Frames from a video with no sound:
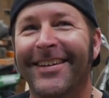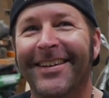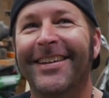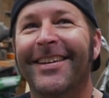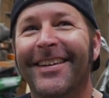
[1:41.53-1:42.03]

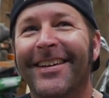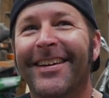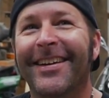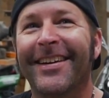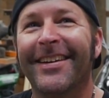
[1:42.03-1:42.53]
So here we
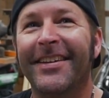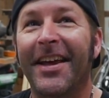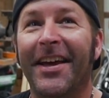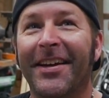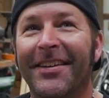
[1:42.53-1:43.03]
are.
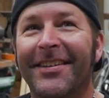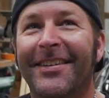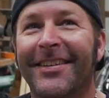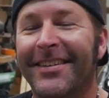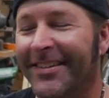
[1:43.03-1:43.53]
Yeah. The
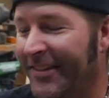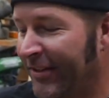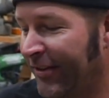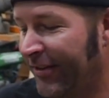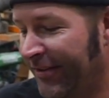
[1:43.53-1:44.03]
twenty
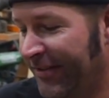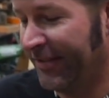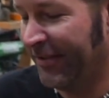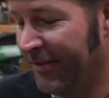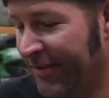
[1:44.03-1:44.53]
dollar
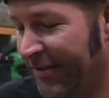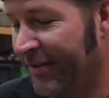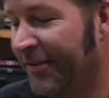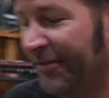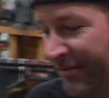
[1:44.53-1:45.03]
crusher mini bike.